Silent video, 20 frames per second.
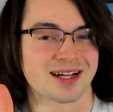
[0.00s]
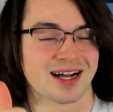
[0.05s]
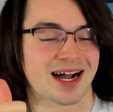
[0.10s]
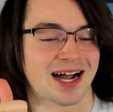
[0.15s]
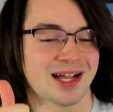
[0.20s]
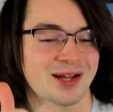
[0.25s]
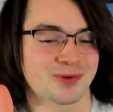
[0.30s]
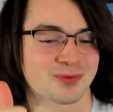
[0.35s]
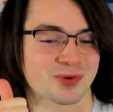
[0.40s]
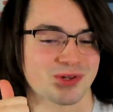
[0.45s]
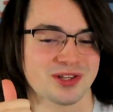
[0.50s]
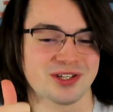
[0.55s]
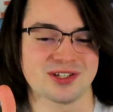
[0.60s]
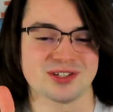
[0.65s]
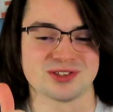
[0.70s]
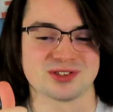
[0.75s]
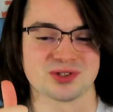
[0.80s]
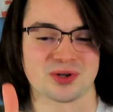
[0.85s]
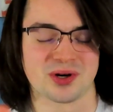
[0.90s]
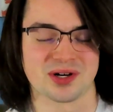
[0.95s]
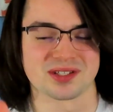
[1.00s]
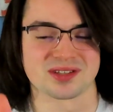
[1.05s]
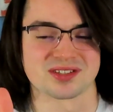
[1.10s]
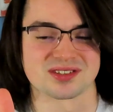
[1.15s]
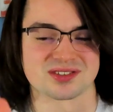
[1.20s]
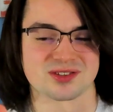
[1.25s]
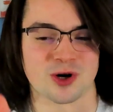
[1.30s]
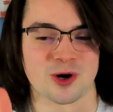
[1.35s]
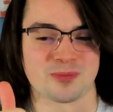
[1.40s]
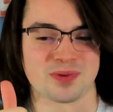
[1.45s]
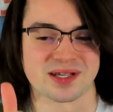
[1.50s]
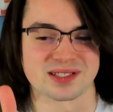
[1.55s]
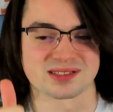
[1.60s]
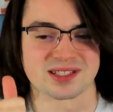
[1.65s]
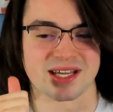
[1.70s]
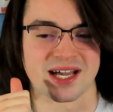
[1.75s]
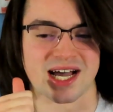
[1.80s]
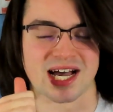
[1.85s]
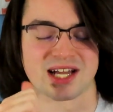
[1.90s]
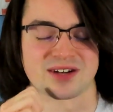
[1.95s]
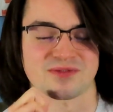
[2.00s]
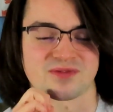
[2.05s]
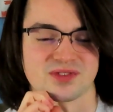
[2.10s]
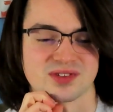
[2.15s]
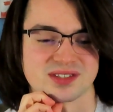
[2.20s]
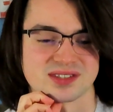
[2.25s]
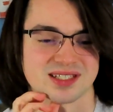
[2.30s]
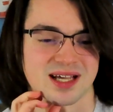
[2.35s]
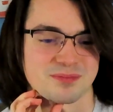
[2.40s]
I really enjoyed the slow pace they had for this